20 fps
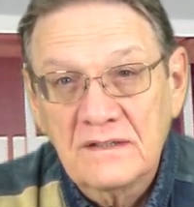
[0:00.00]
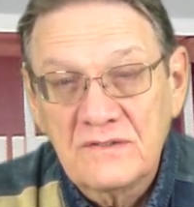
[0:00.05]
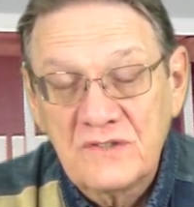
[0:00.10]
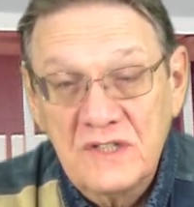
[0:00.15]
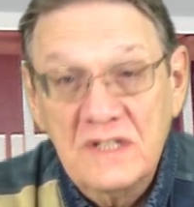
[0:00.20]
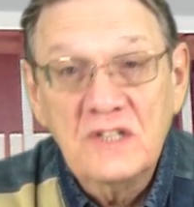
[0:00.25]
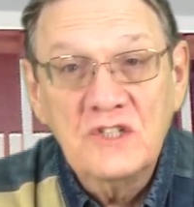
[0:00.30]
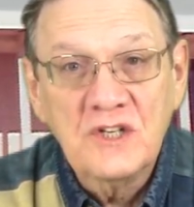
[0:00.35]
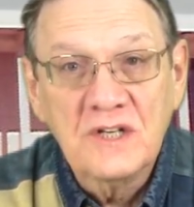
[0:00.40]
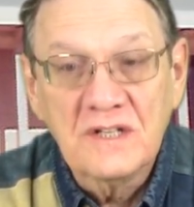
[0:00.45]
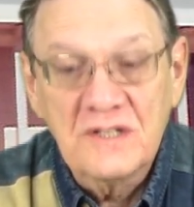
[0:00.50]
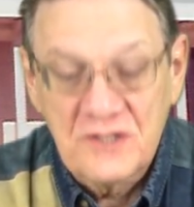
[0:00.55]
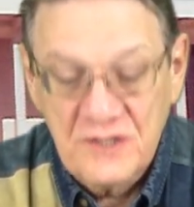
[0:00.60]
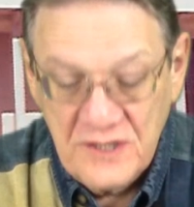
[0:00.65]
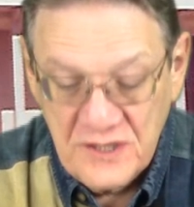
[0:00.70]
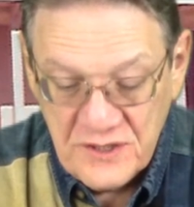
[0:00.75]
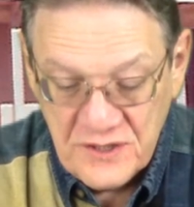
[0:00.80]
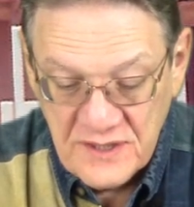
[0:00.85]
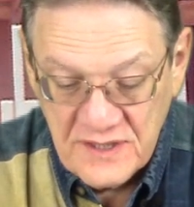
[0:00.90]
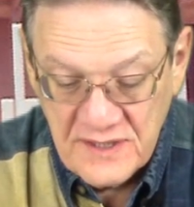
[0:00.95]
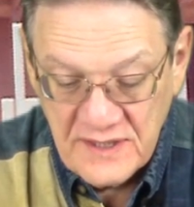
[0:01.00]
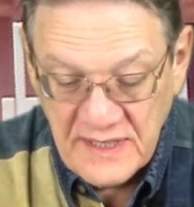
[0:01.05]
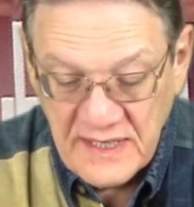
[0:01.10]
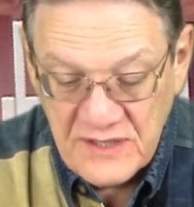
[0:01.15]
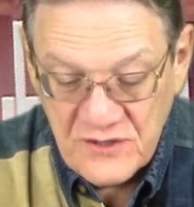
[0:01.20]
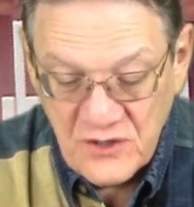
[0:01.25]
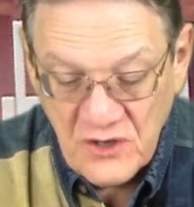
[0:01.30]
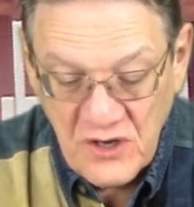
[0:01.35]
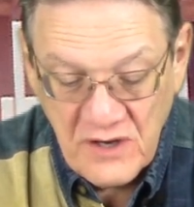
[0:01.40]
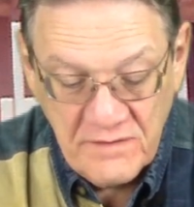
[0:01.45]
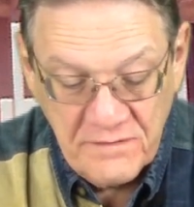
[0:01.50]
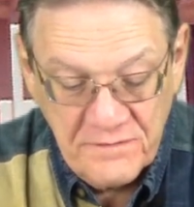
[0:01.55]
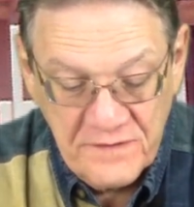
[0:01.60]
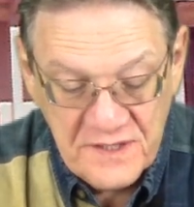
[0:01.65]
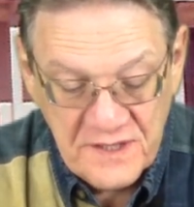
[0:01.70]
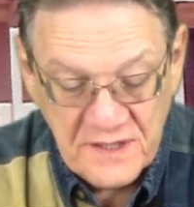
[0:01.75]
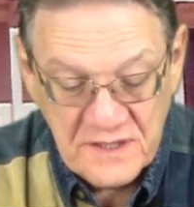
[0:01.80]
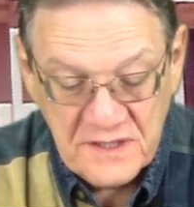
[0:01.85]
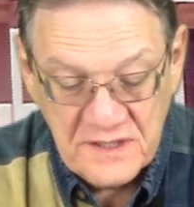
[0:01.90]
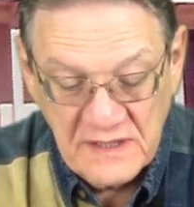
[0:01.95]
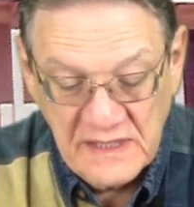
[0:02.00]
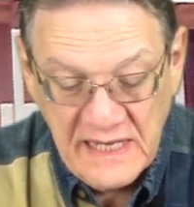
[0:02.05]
teaching assistant. I taught a physics